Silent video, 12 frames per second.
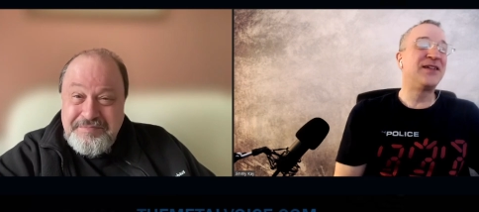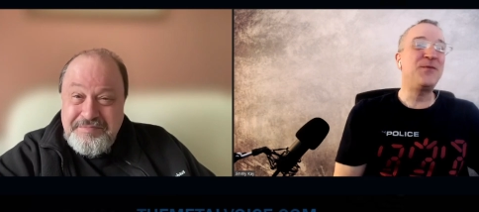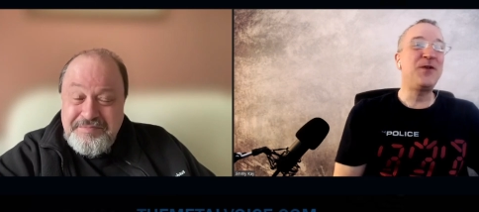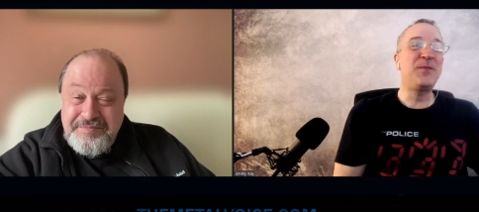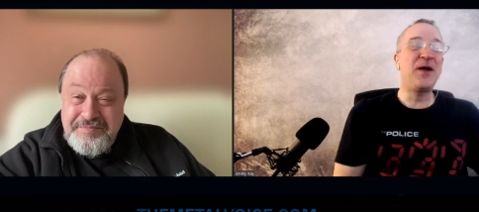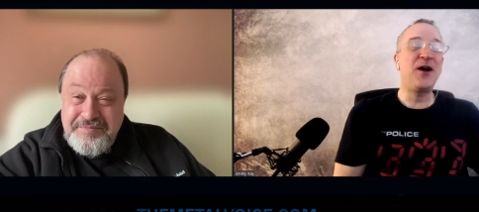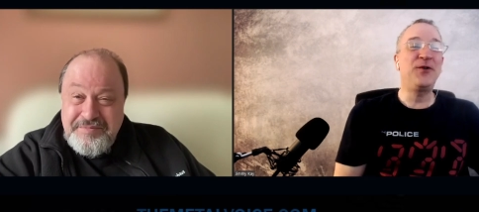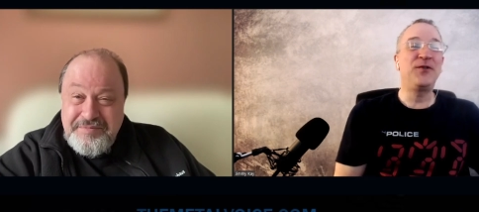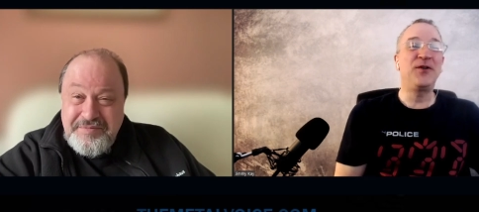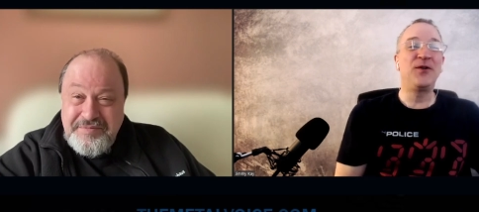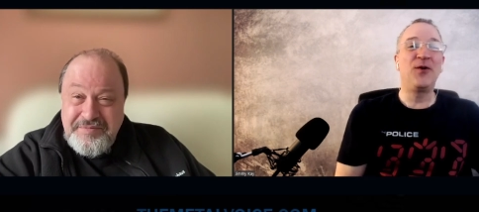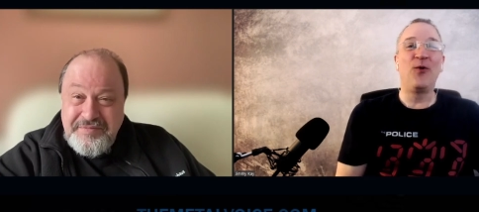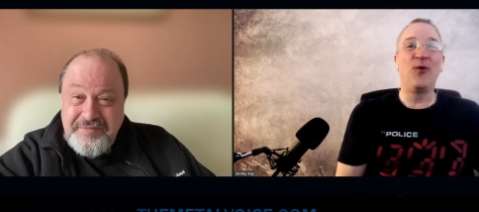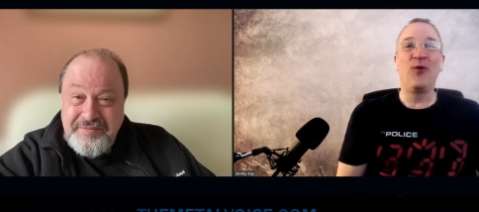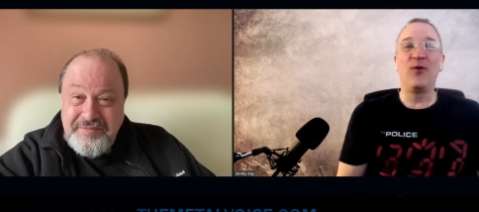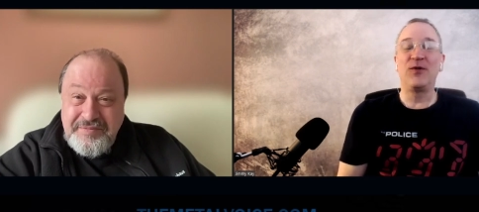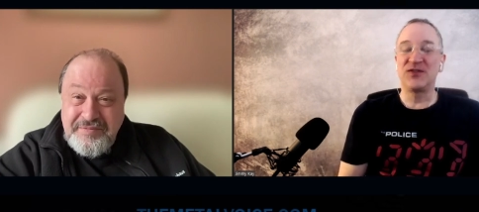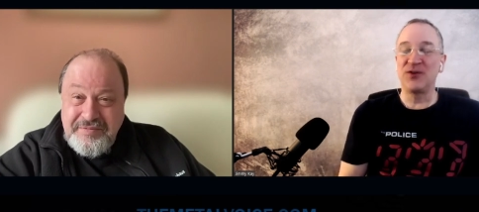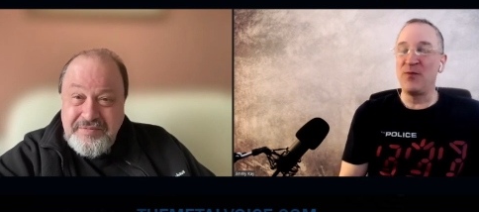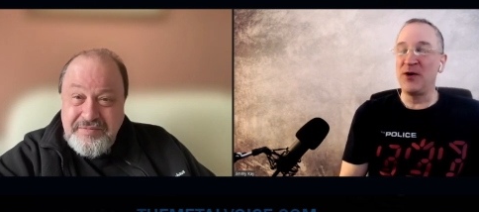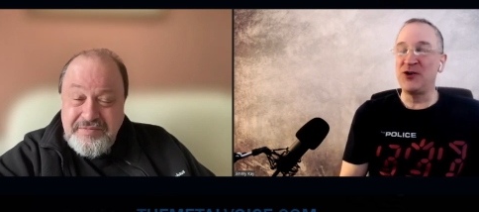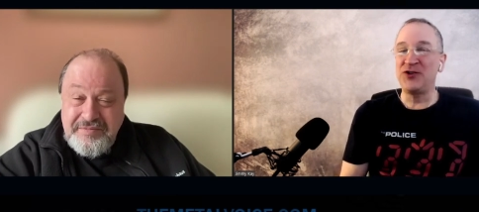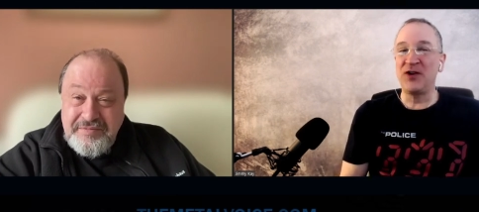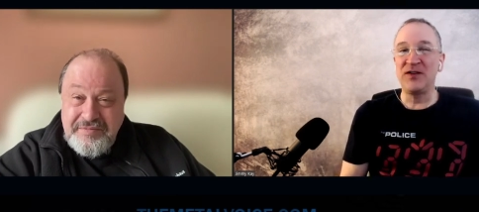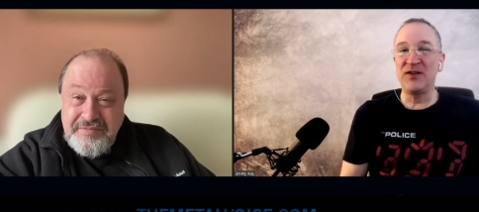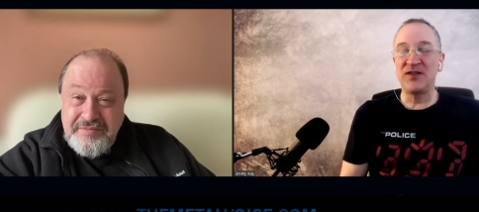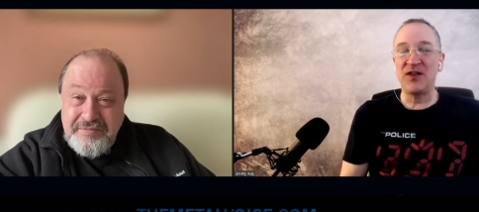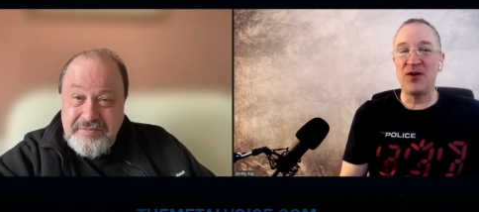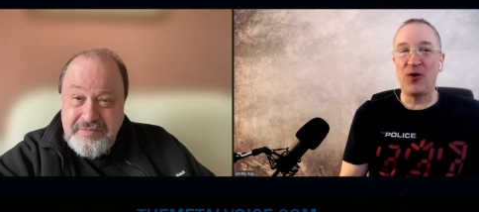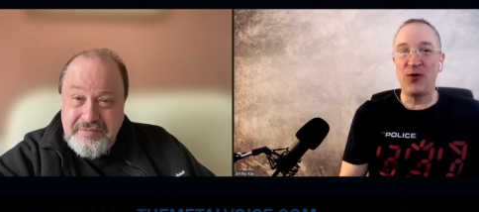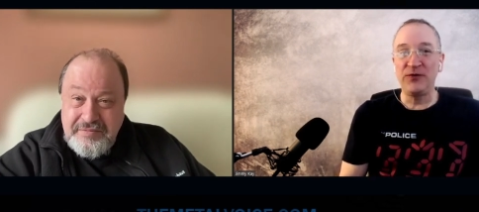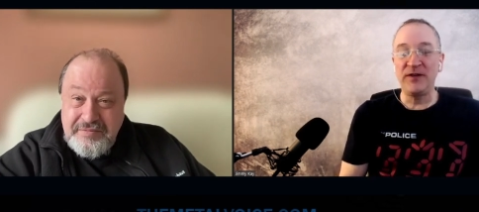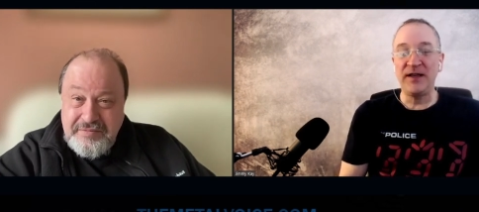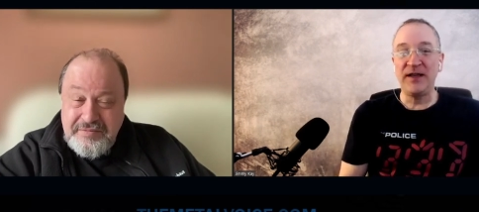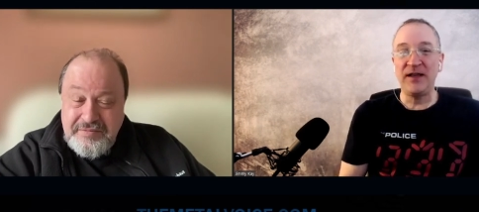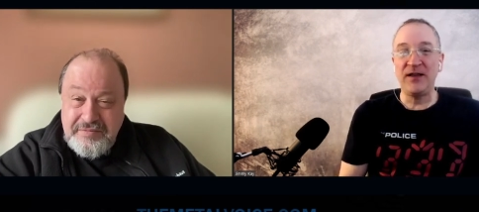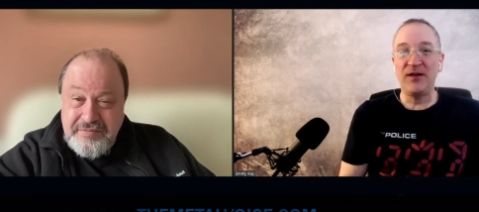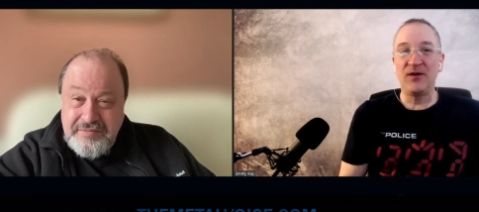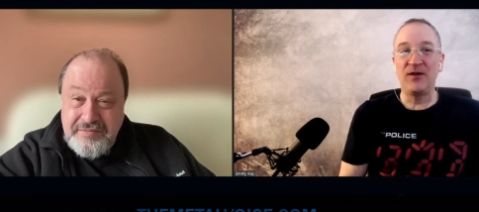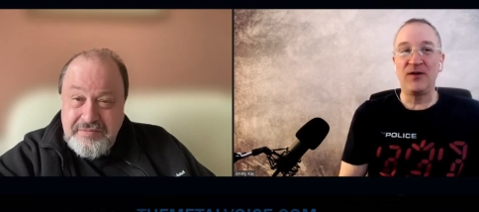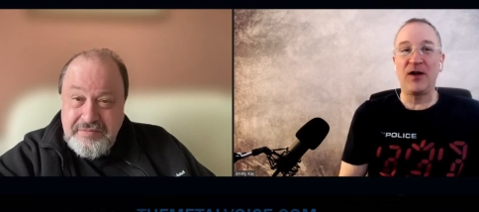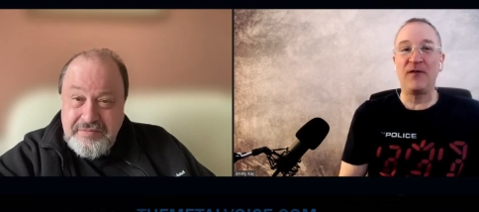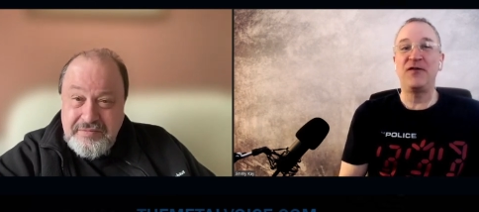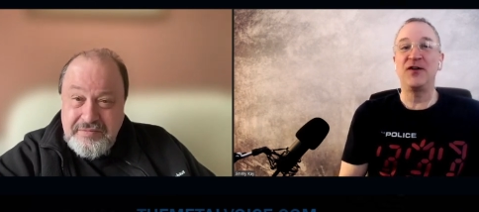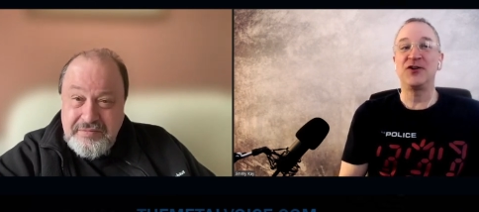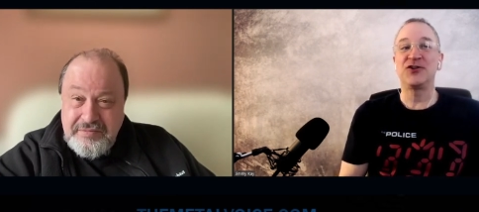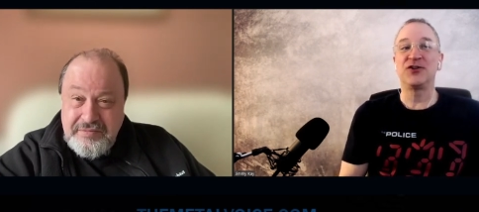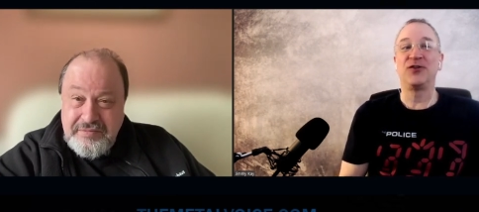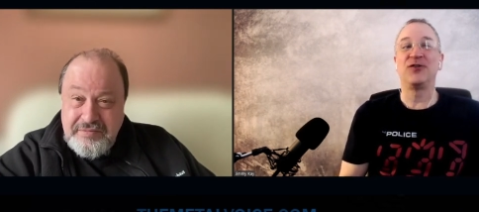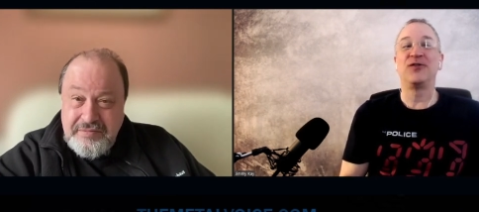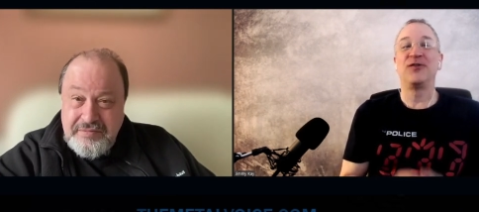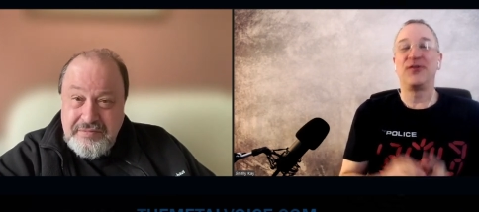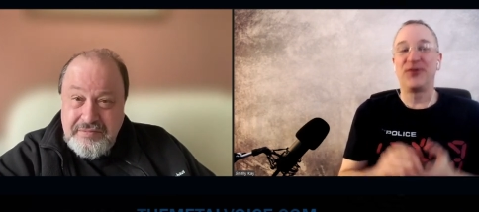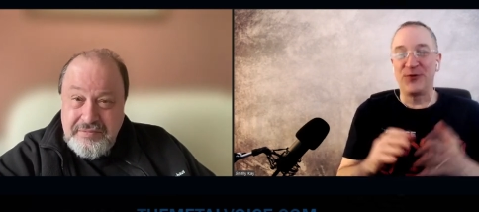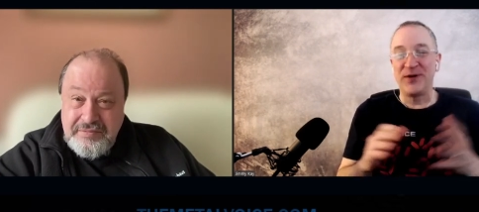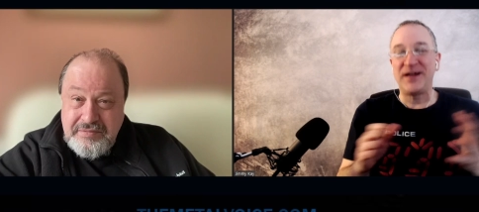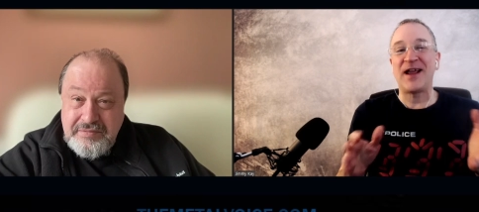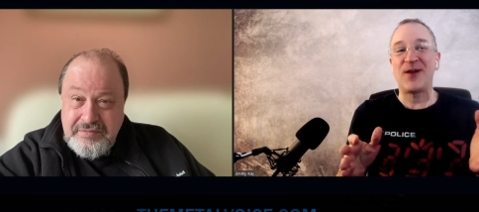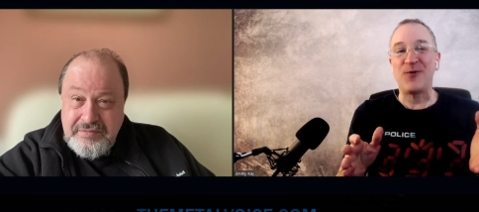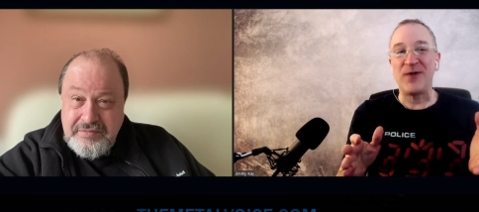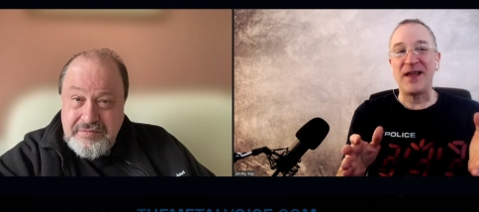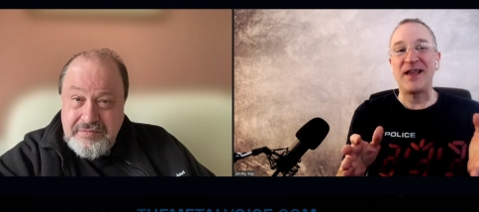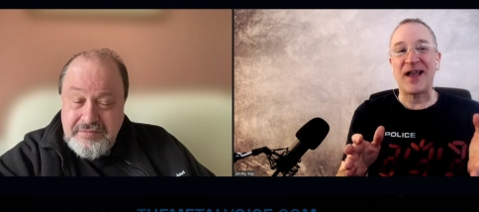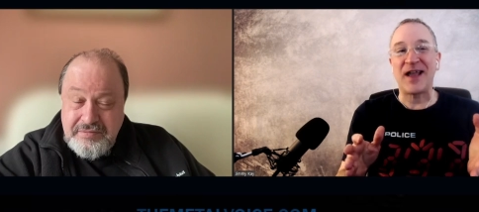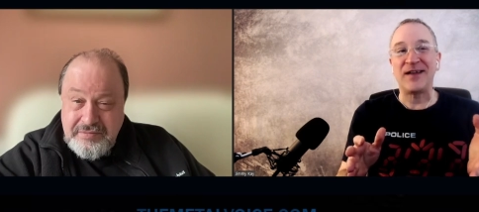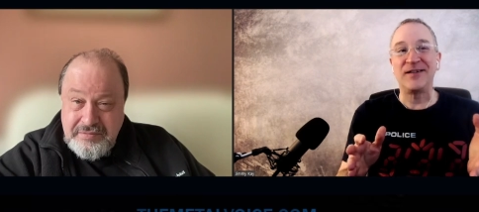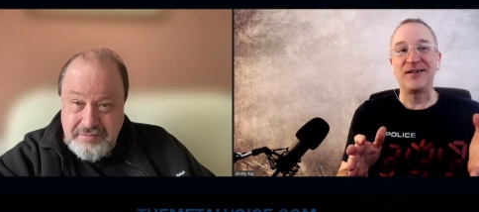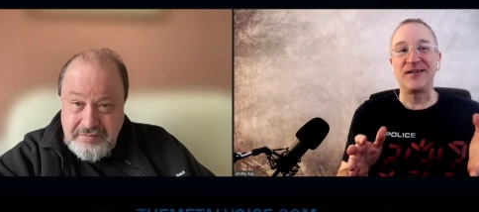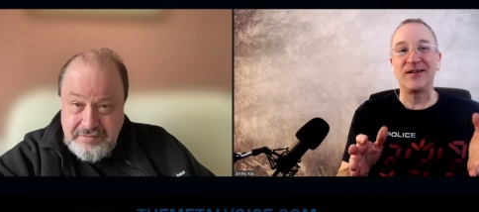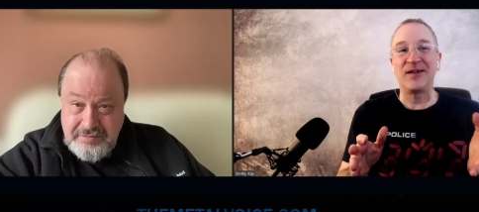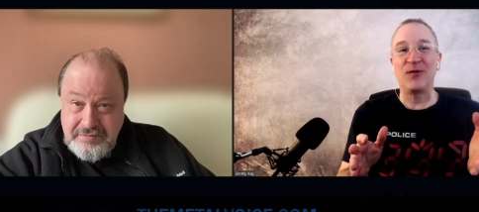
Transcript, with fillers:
Speaker 1: tell me about so Montreal is the only official three day weekend.